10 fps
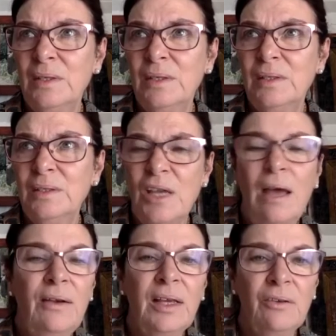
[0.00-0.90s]

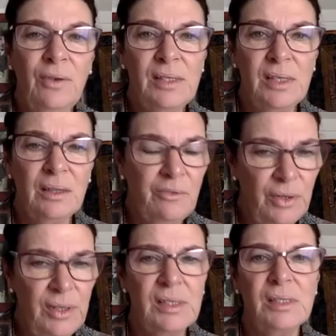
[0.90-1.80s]
shouting and raising their
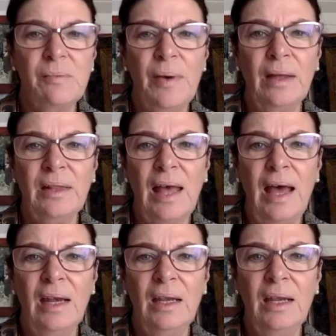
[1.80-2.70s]
voices about that.
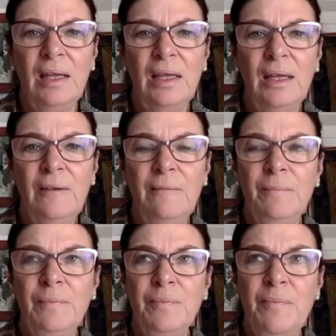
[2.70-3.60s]

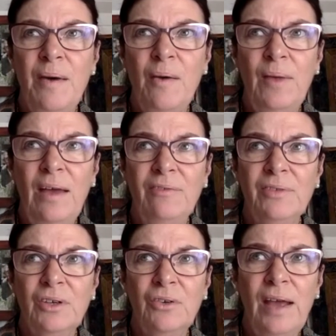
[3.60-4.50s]
But we have to
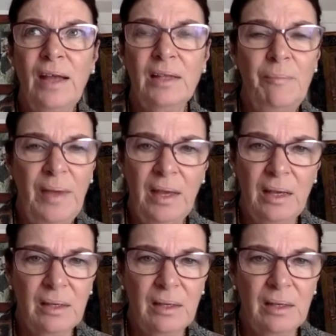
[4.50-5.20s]
correct the big